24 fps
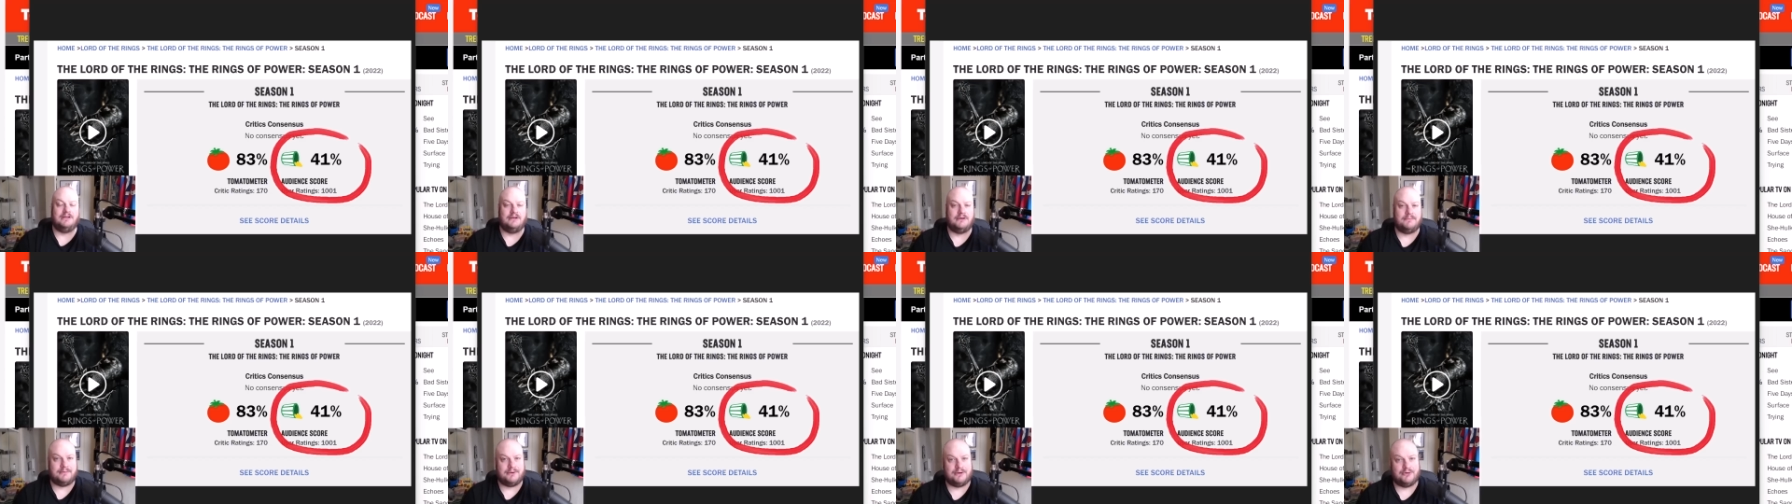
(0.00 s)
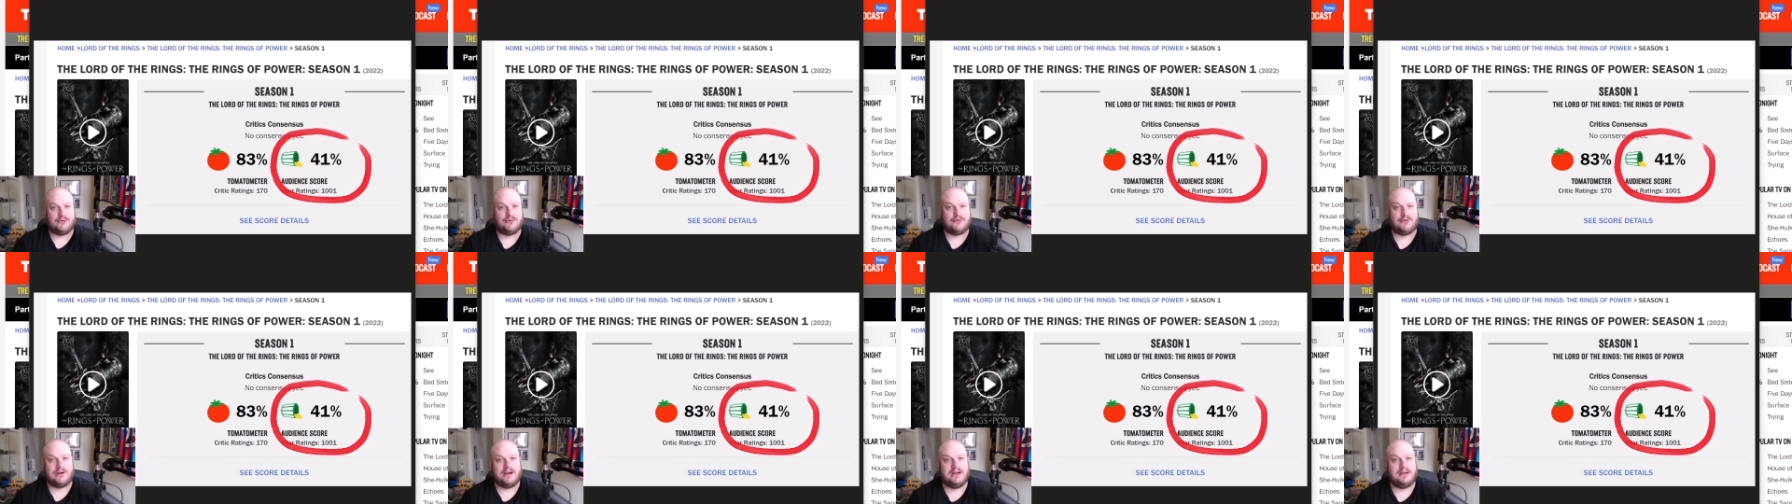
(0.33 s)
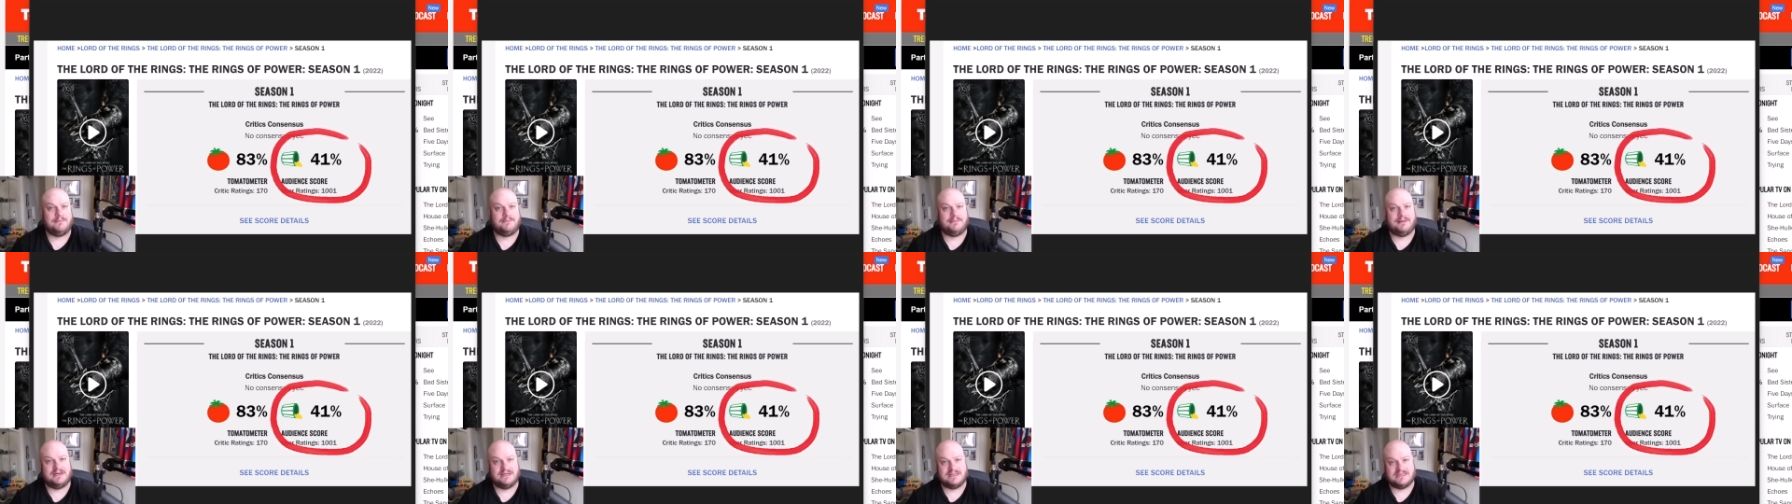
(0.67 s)
little bit of
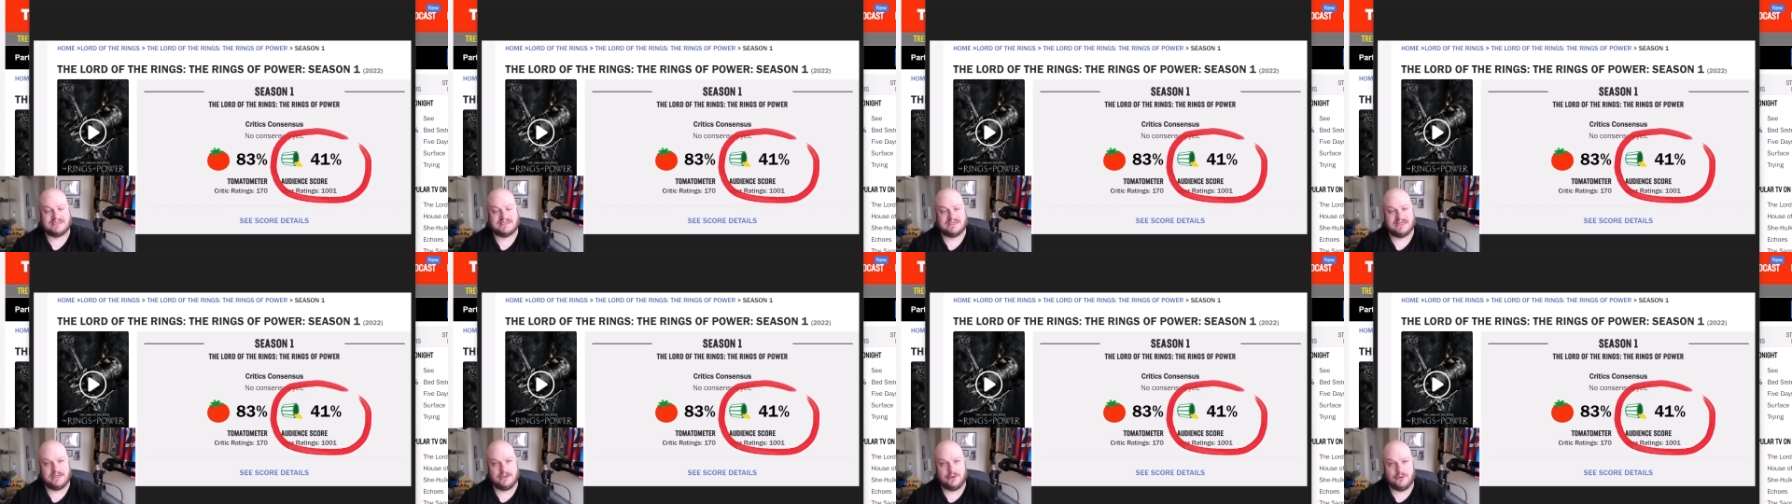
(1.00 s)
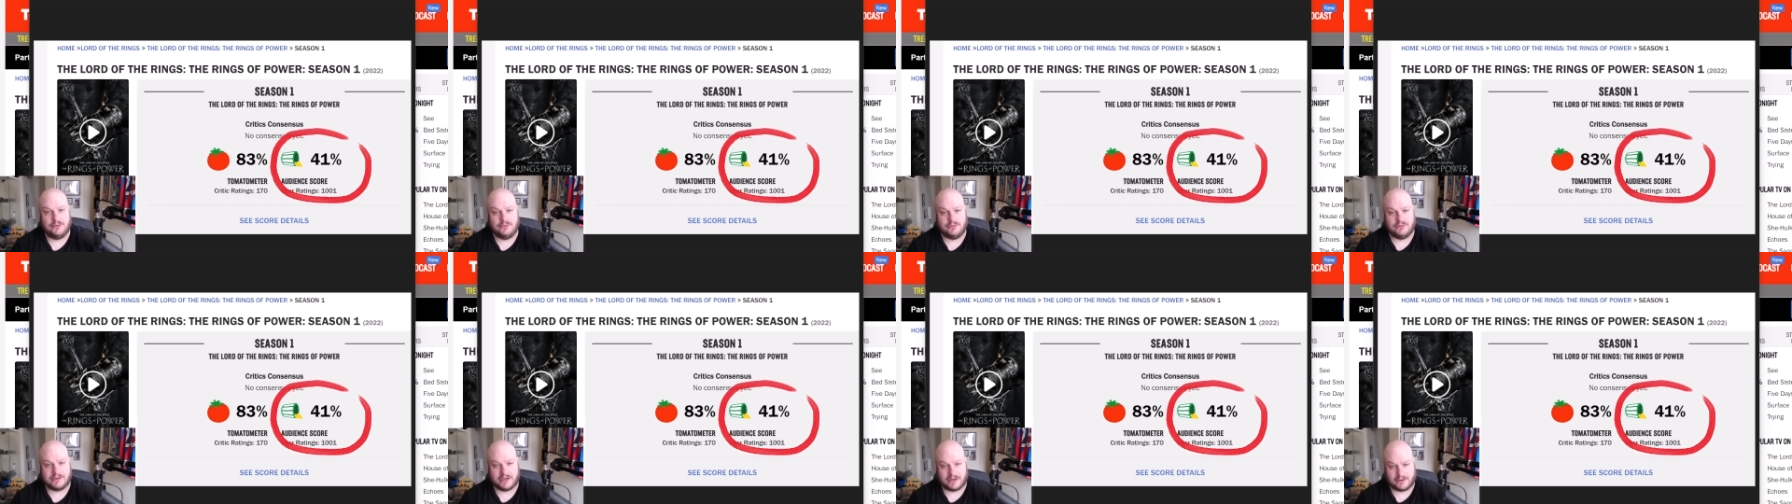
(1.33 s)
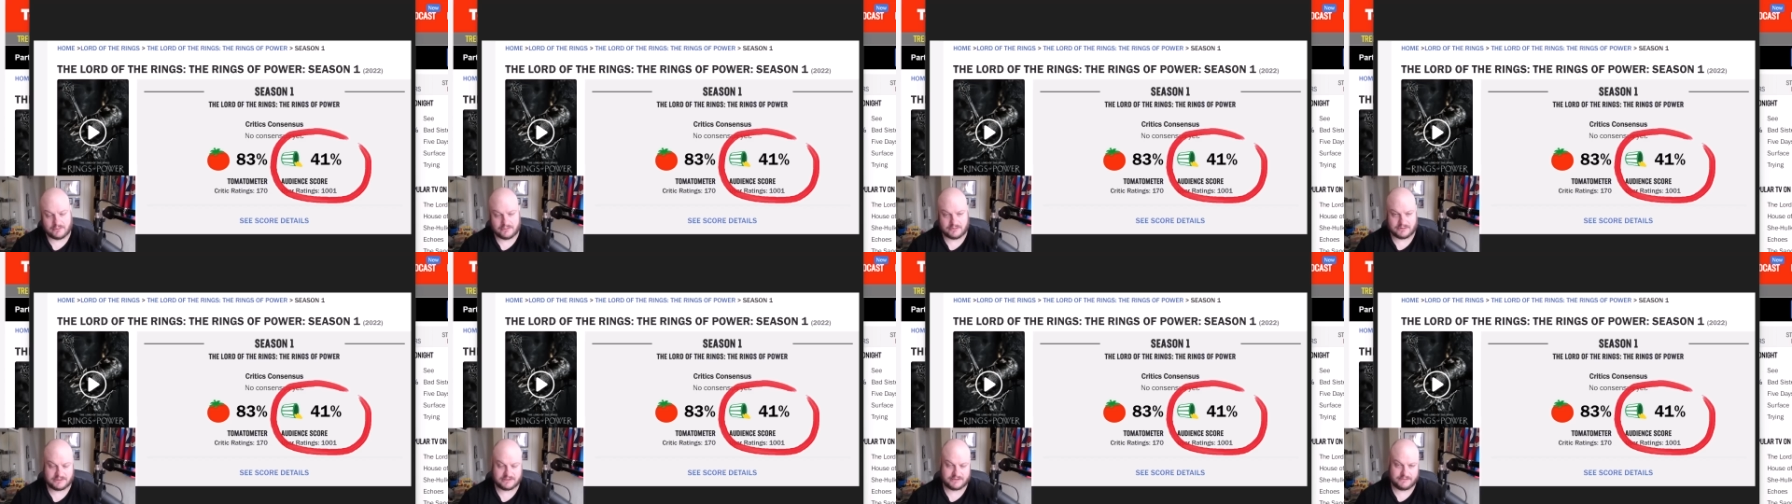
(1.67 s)
credibility. Who
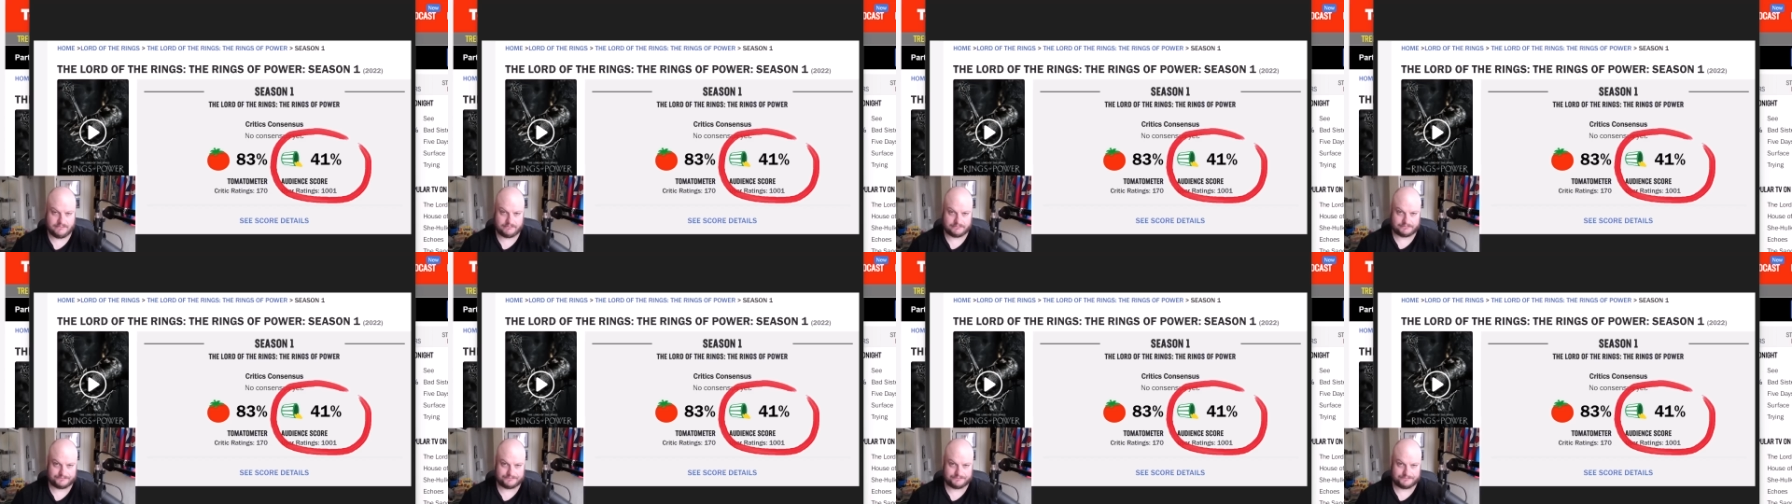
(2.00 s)
knows?